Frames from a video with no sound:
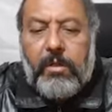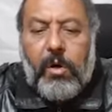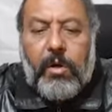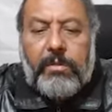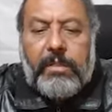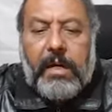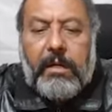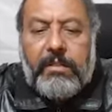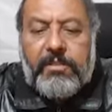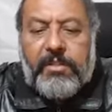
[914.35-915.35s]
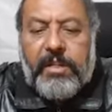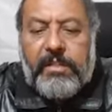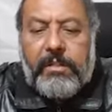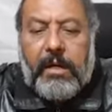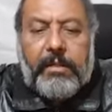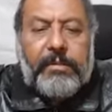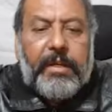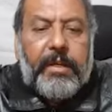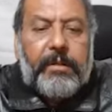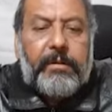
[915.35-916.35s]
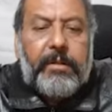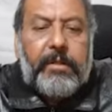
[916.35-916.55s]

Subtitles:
on the skin are there,